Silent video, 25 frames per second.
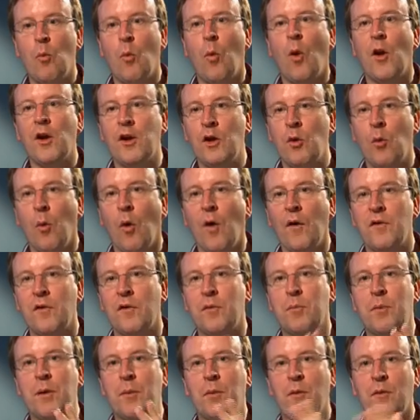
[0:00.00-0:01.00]
what you
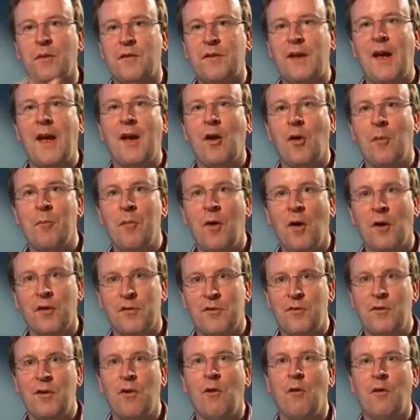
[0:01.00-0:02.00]
want is people staying on
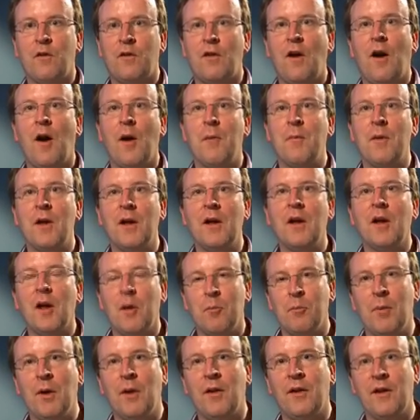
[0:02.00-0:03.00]
Mars for a long time
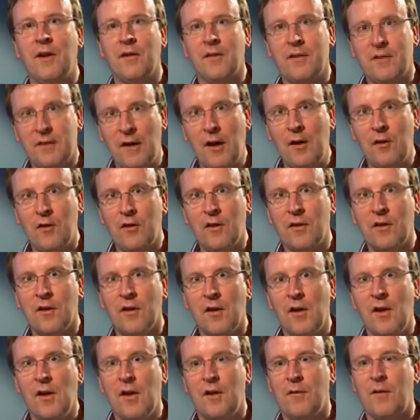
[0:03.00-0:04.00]
and building a station.
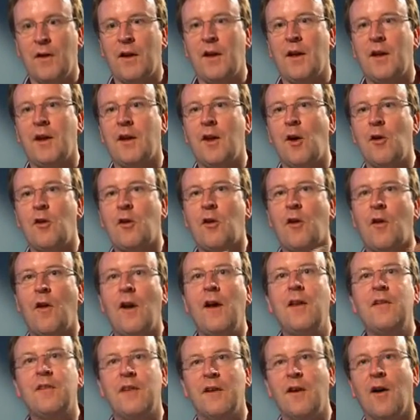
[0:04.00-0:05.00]
If they're going to go
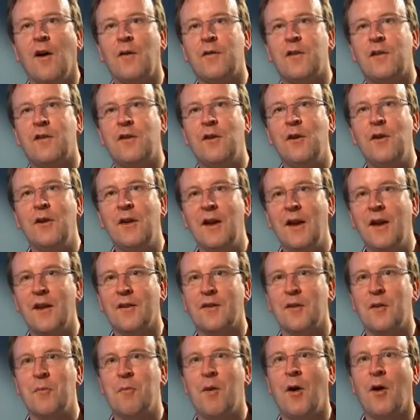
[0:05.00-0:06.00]
crazy after 2
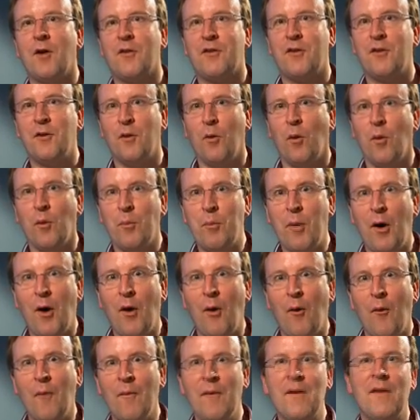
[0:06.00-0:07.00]
years at the Martian North
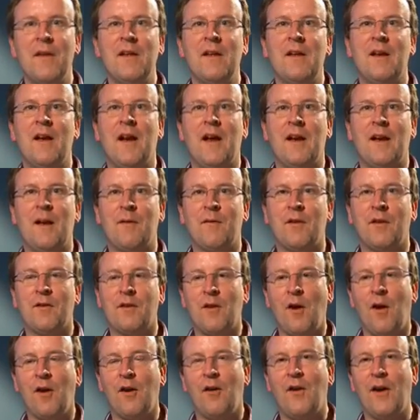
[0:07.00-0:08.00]
Pole and have to
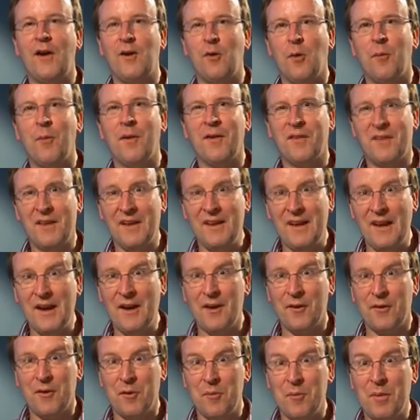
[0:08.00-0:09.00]
tolerate almost a
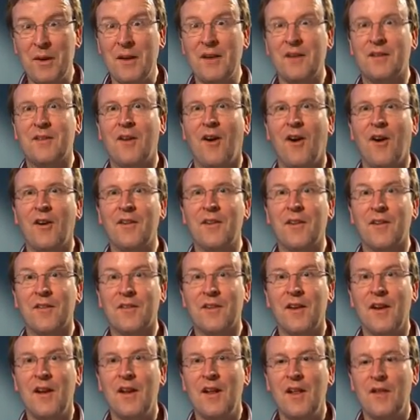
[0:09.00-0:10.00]
year of complete
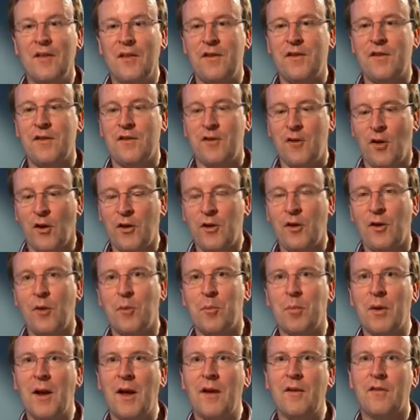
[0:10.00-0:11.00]
darkness, this is not a
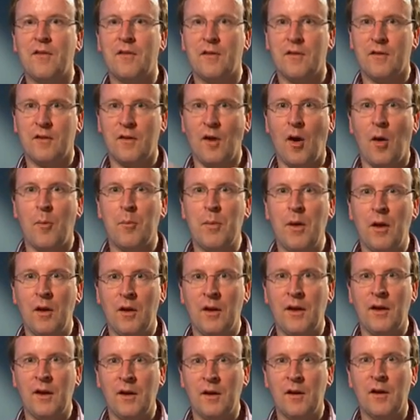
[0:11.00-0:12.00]
good place to start
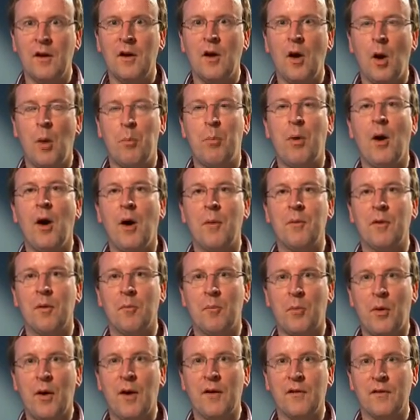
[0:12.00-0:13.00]
building a
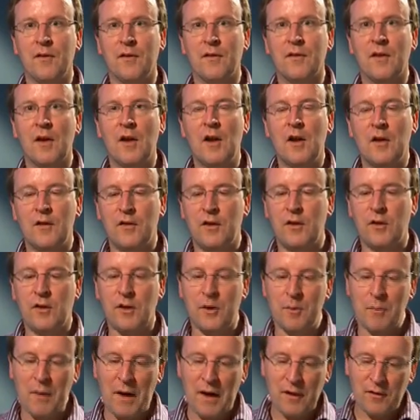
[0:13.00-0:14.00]
permanent presence. So you
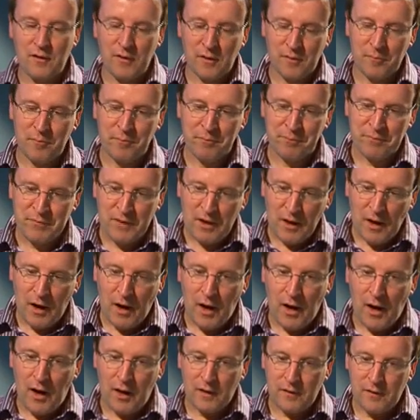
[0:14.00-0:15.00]
could imagine
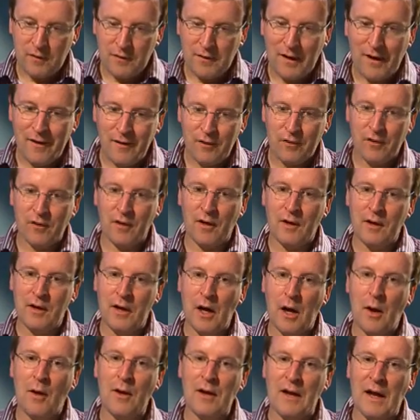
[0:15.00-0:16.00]
a station at
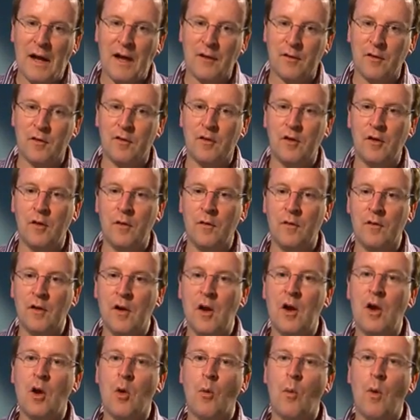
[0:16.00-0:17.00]
lower latitudes
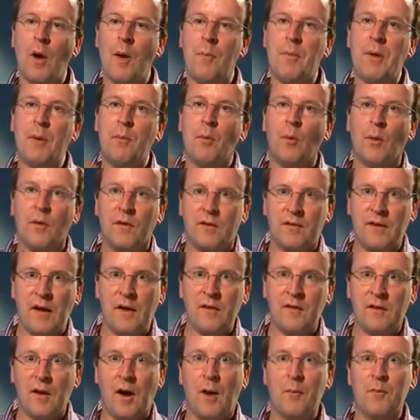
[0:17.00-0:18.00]
where people were
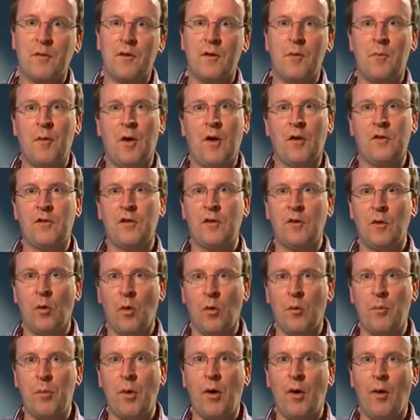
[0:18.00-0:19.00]
sent up to the Martian
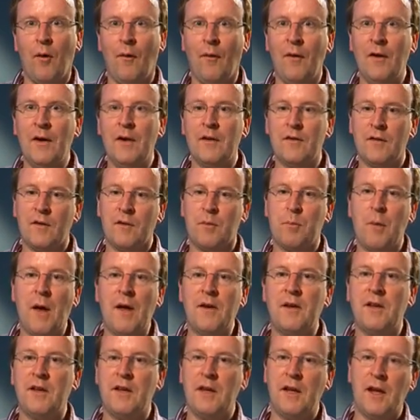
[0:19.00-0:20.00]
North Pole to
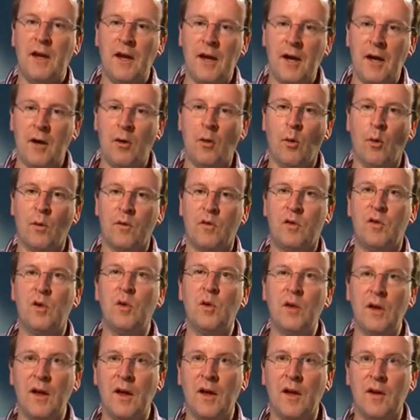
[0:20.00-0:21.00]
spend a year or
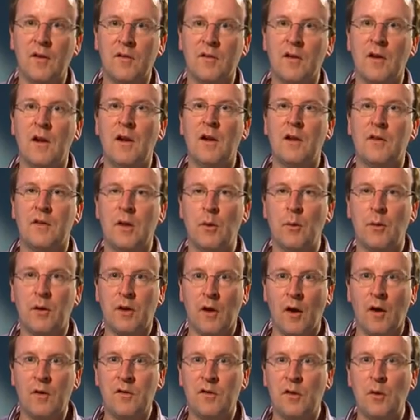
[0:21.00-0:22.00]
2 years. They would
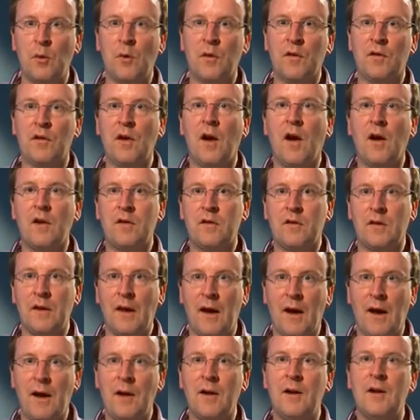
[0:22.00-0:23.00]
go and do research
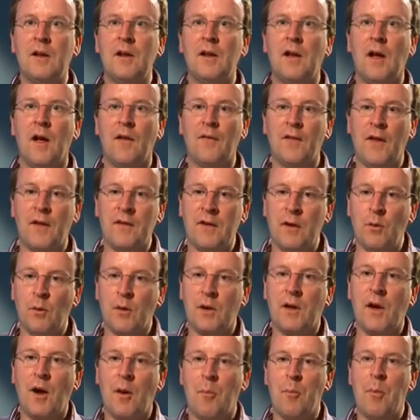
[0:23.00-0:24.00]
there, and then they
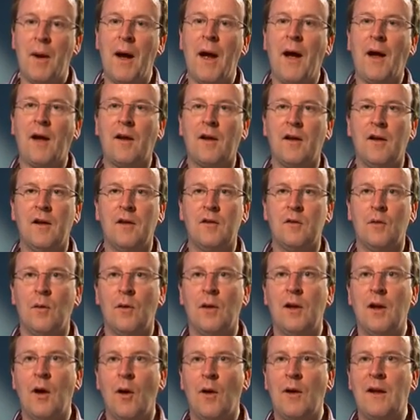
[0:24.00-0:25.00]
would come back to
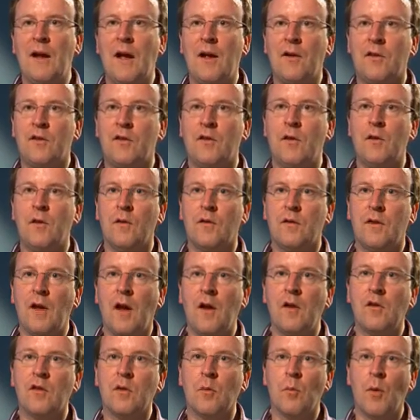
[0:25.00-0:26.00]
a lower latitude
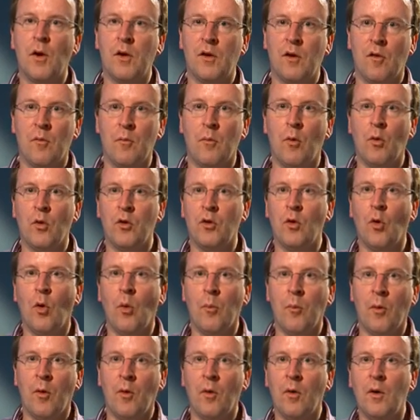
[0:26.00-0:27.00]
station where you have more
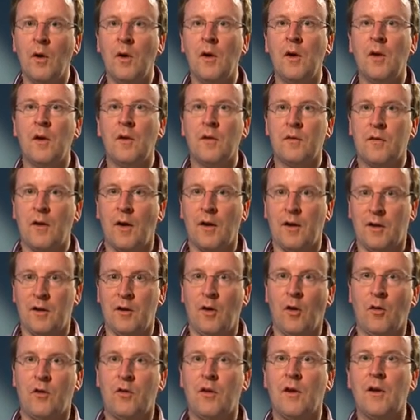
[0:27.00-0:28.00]
normal
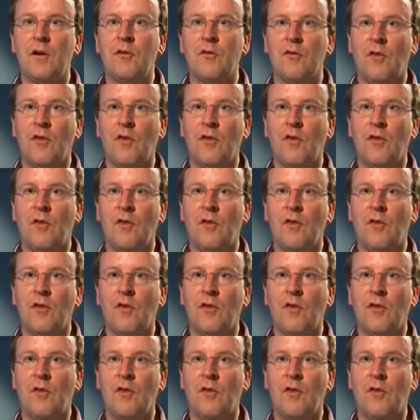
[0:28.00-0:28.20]
psychological